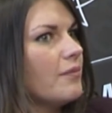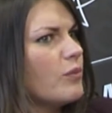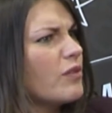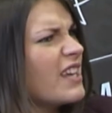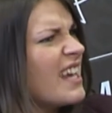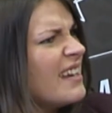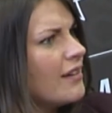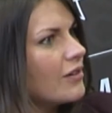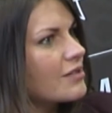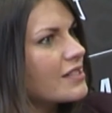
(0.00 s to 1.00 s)
With Keane
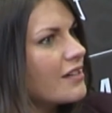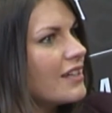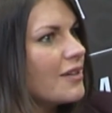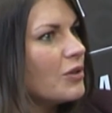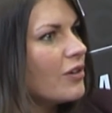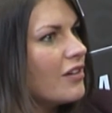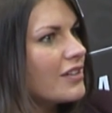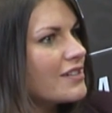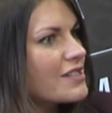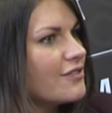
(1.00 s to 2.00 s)
alongside him, you
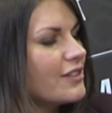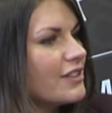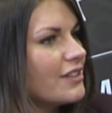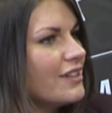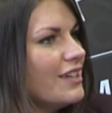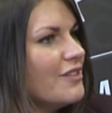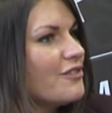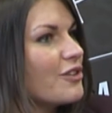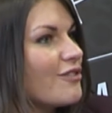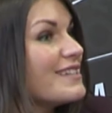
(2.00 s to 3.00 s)
can't ask for
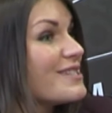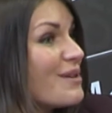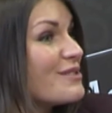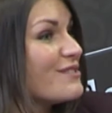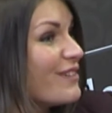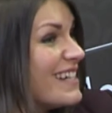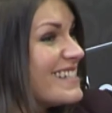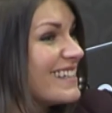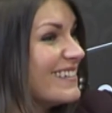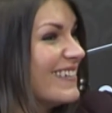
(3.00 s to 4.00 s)
greater
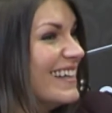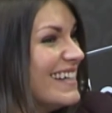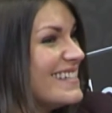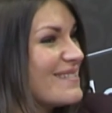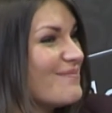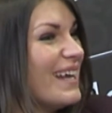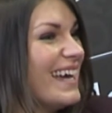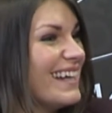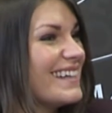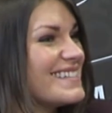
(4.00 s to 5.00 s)
motivation, really, to
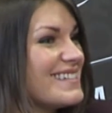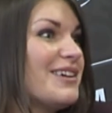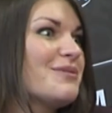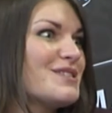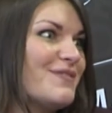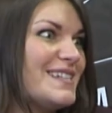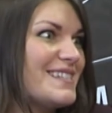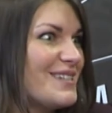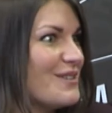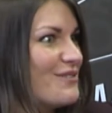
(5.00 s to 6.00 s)
play, because you know what's
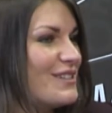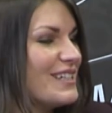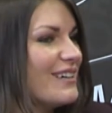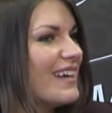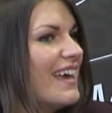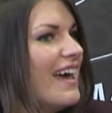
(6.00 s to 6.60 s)
facing you if you don't.